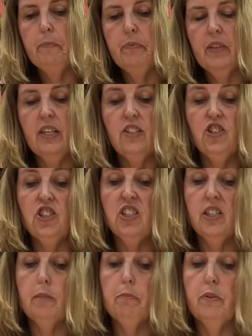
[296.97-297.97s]
It's just
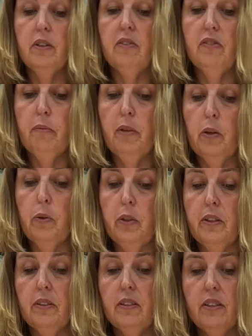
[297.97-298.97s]
slippery from the
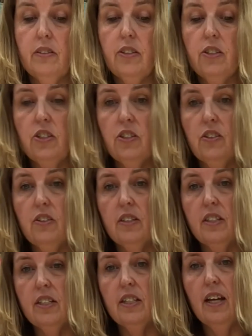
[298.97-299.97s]
oil, so it's just going to
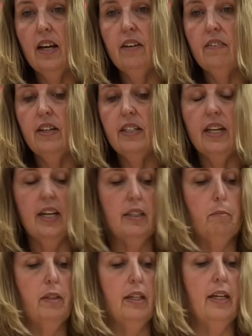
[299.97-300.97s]
slide right down the
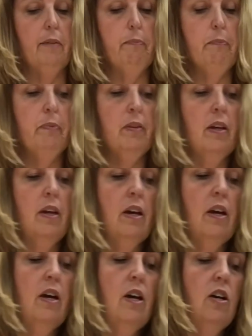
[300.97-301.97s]
plate.
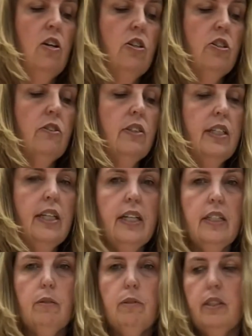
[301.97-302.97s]
So our
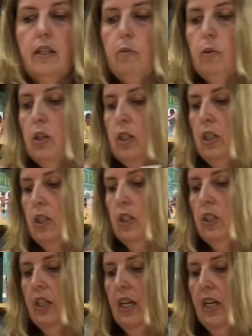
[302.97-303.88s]
next one that we're going to look